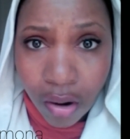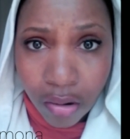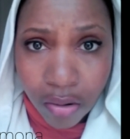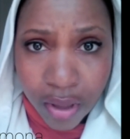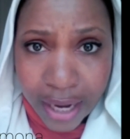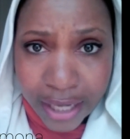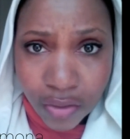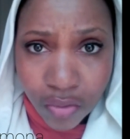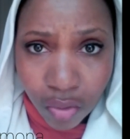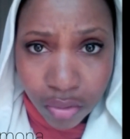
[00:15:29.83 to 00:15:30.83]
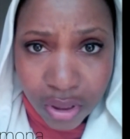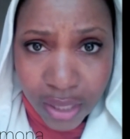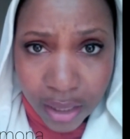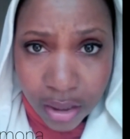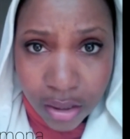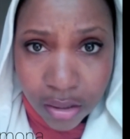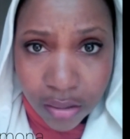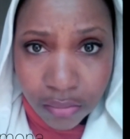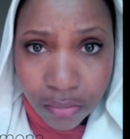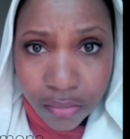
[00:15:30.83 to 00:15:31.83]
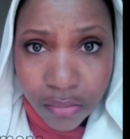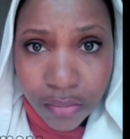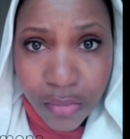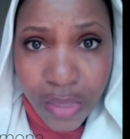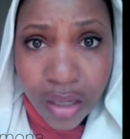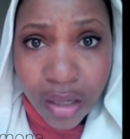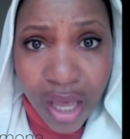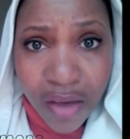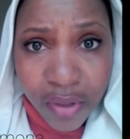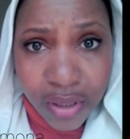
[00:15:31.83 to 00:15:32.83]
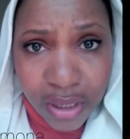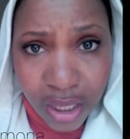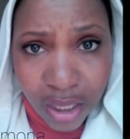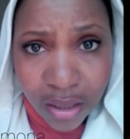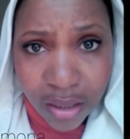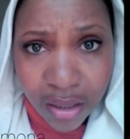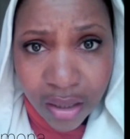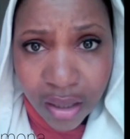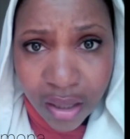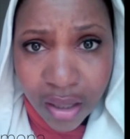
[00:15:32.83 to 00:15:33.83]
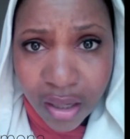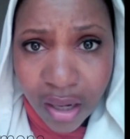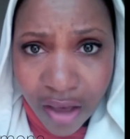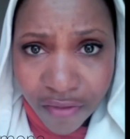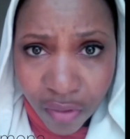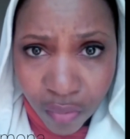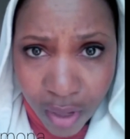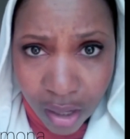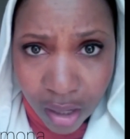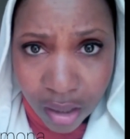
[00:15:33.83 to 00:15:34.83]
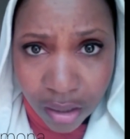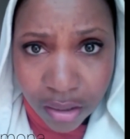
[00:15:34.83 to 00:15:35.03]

or that I do not yet, and ever did, ever will,